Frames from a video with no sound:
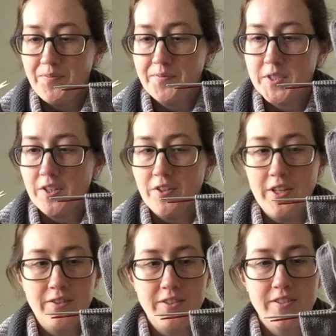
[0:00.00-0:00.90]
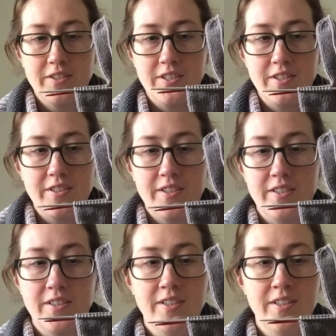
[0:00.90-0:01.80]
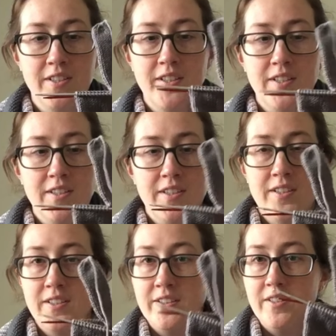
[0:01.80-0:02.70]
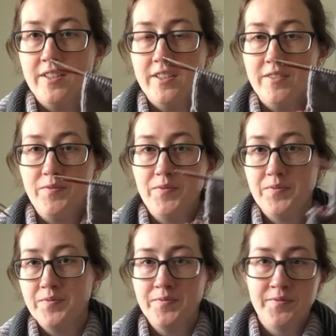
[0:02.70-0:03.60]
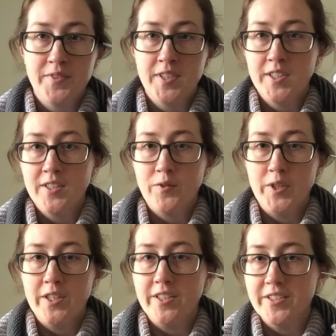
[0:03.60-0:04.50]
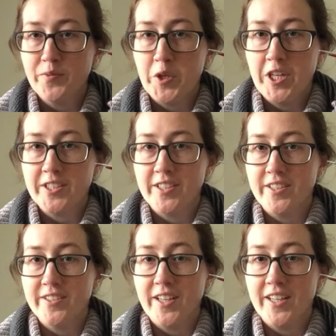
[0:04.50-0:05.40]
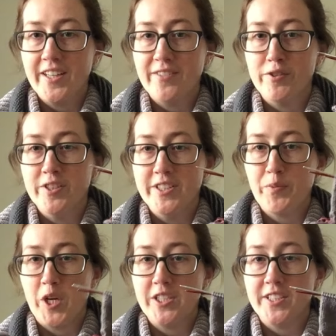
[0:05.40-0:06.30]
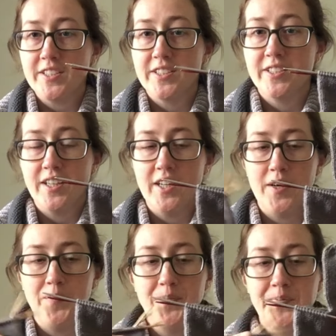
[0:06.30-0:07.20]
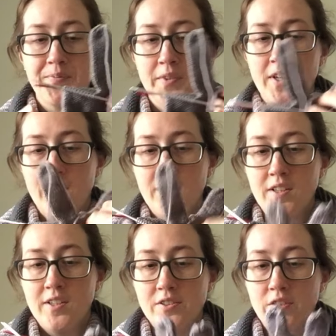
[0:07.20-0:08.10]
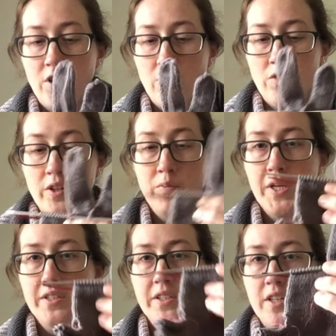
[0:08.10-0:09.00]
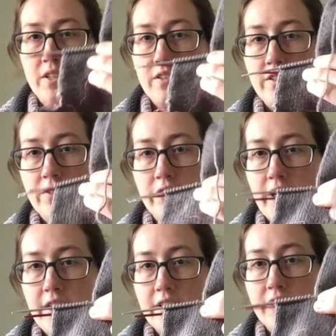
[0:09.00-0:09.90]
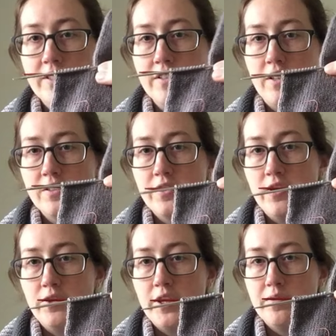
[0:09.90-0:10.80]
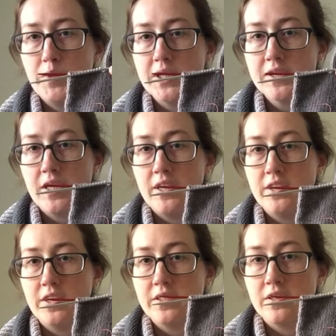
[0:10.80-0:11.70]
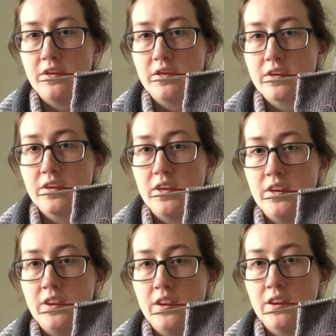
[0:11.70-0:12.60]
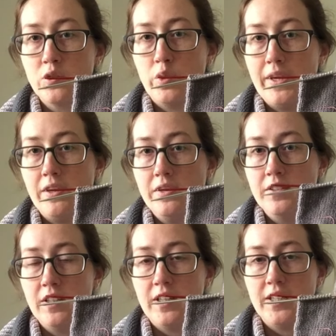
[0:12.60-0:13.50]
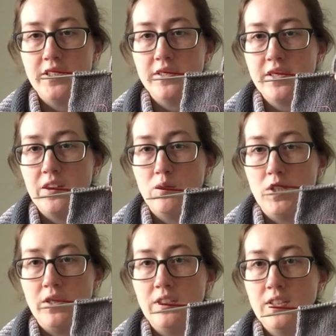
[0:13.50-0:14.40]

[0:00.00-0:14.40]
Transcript: So that was just the weird inspiration I had for this project. So the main yarn, the gray, is also Knit Picks High Desert in Quail, and I just had one